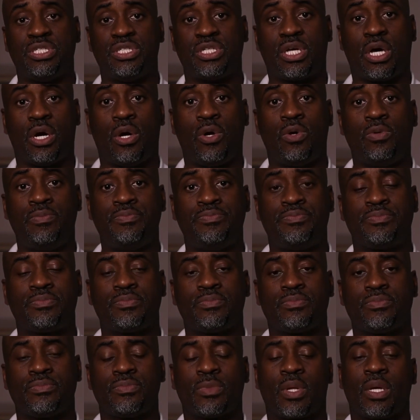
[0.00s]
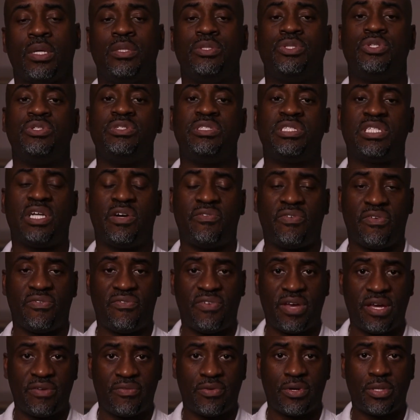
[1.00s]
go, do yourself a
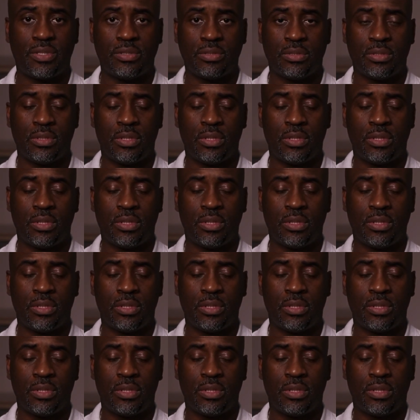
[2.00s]
favor.